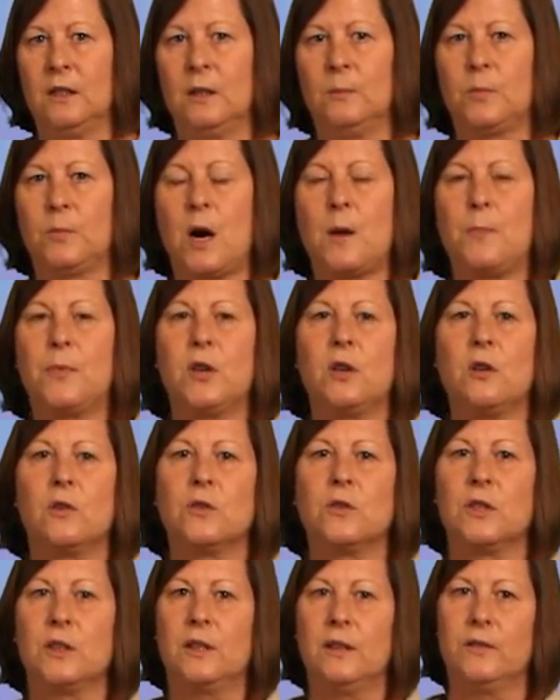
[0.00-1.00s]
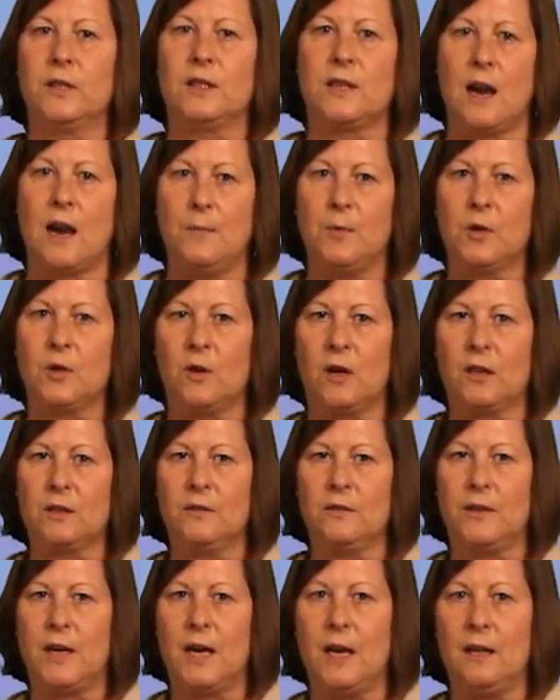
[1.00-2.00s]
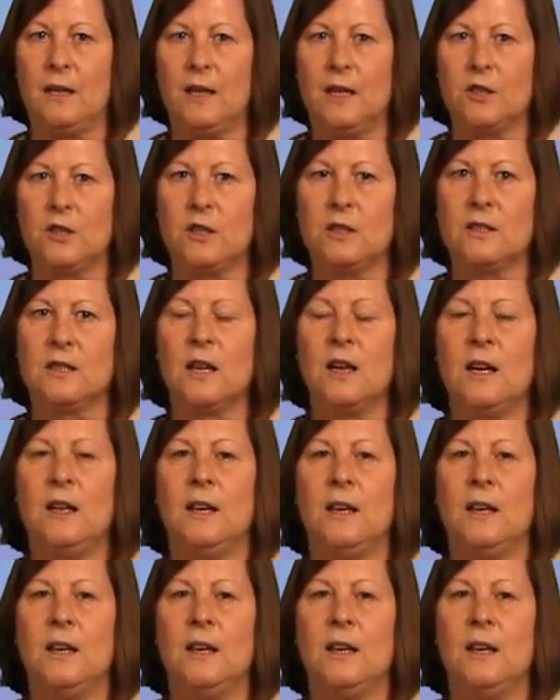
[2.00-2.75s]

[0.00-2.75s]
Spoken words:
Property owners are given time to correct the violations